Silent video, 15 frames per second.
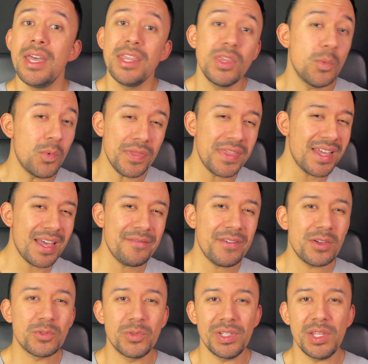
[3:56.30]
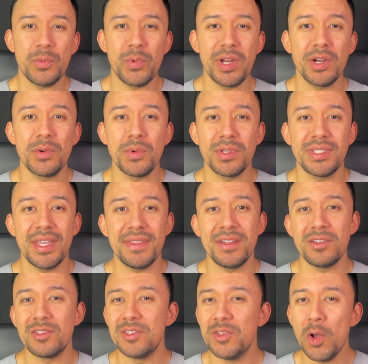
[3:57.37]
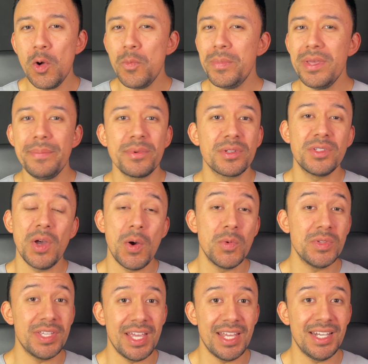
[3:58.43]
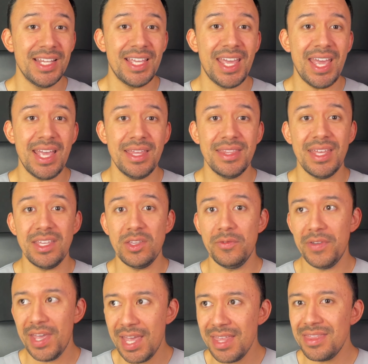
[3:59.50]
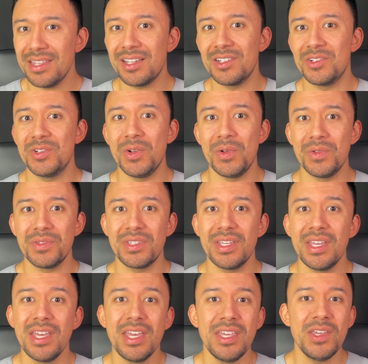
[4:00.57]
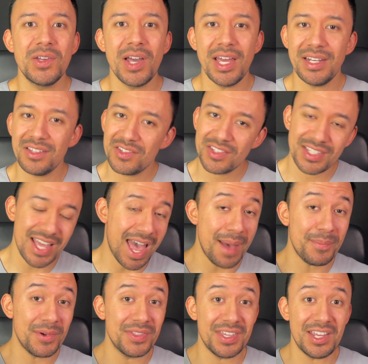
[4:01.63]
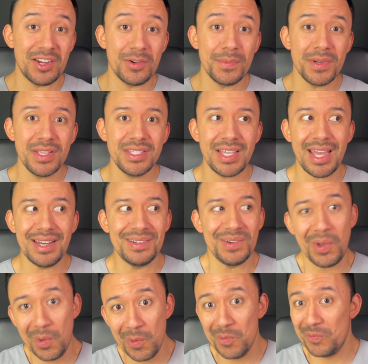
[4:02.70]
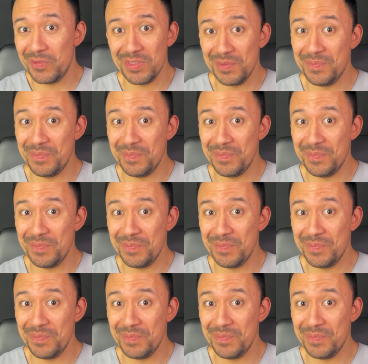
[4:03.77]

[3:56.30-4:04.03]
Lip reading: The one thing I found really weird was that there's no beep or tone to indicate that you've hit the controls. You kind of just tap on the earbuds and hope for the